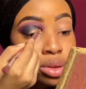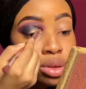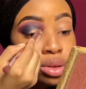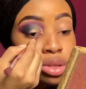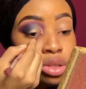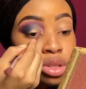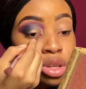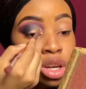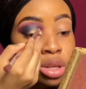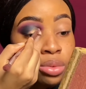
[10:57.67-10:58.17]

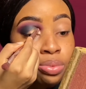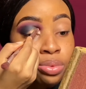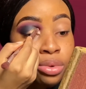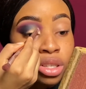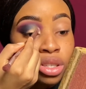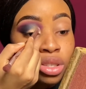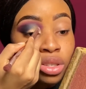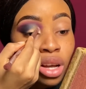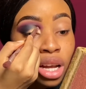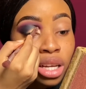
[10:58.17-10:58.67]
just
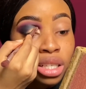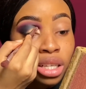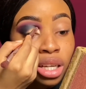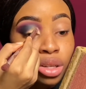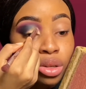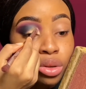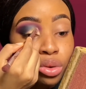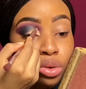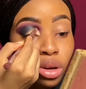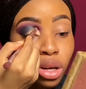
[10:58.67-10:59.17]
press your
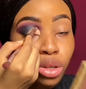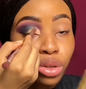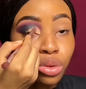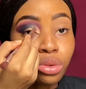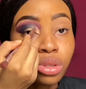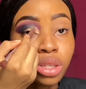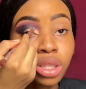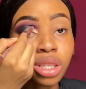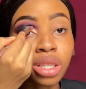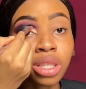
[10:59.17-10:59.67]
eyeshadow. You
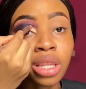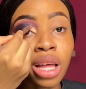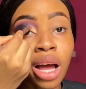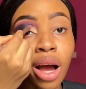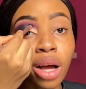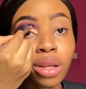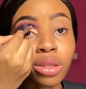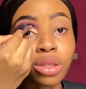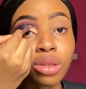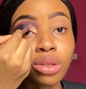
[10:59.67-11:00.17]
see
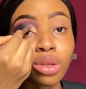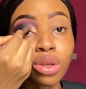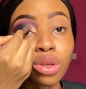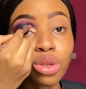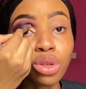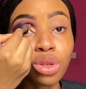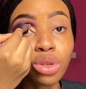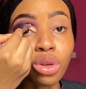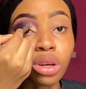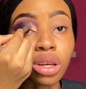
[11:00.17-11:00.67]
that
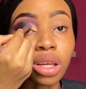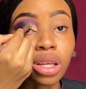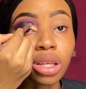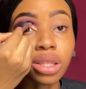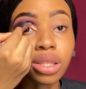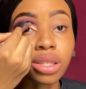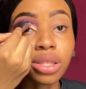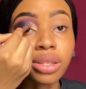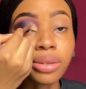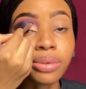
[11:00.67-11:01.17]

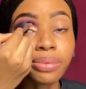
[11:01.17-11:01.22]
socket.